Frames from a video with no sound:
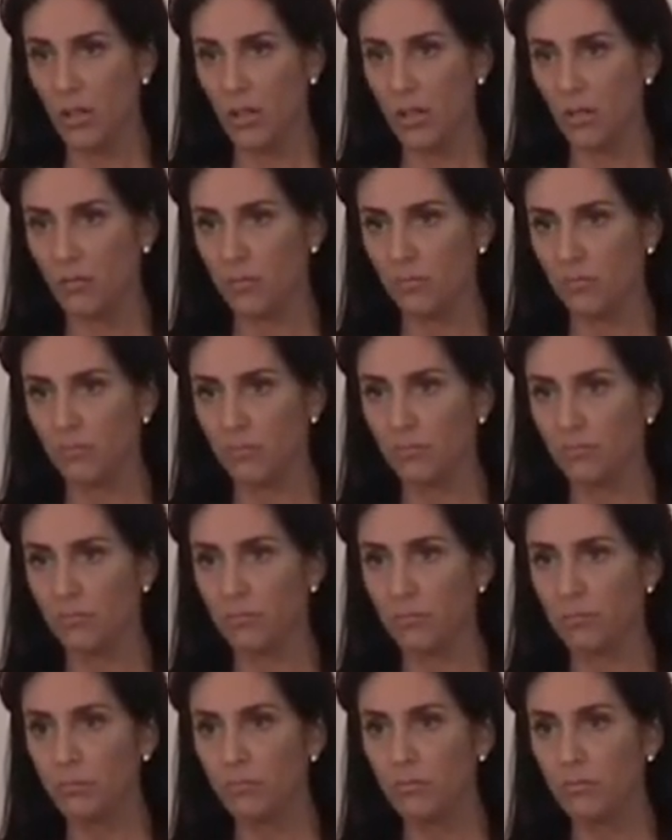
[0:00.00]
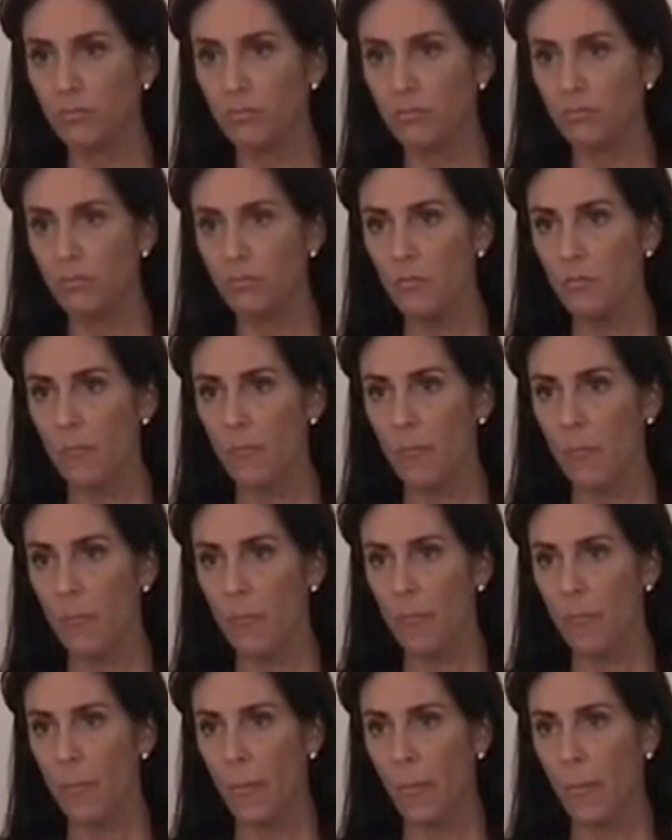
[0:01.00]
Is there any time that you could go
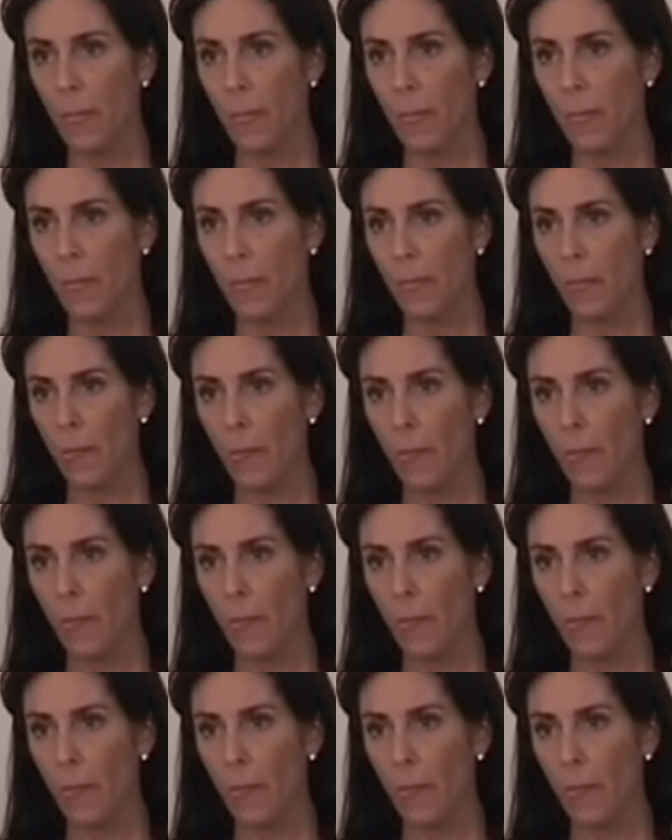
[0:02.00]
over acne?